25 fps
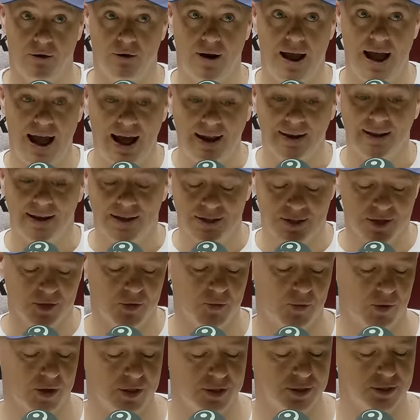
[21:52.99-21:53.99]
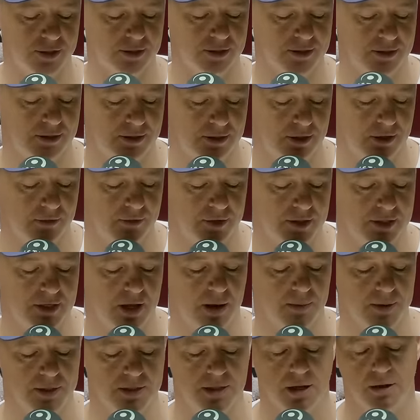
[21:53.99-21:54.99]
our unanswered questions of the
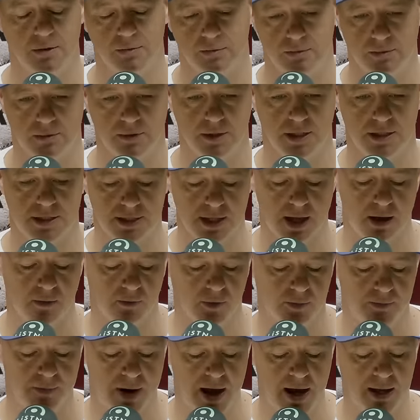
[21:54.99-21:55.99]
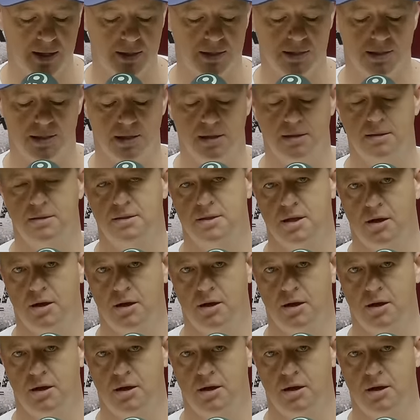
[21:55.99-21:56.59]
summer. So let's start with Marnus then.